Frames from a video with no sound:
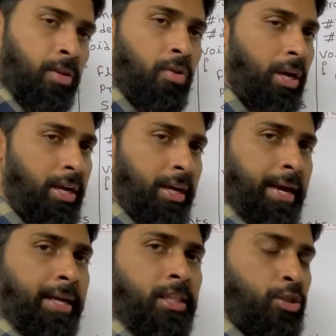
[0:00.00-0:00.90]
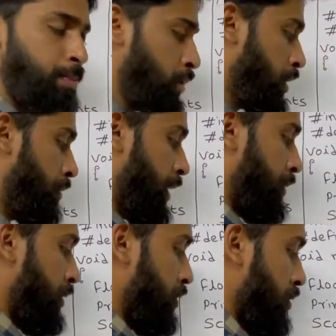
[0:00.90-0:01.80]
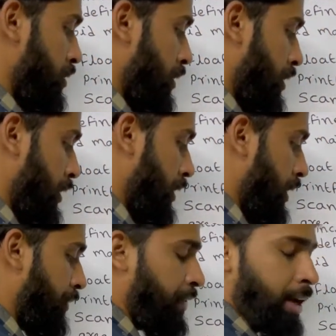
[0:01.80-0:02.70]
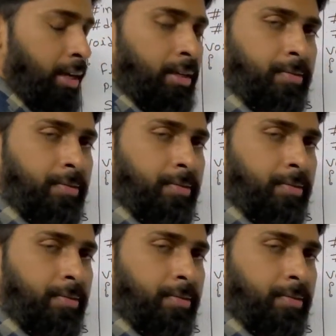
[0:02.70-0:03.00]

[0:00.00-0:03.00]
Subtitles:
Okay, in this program I use define.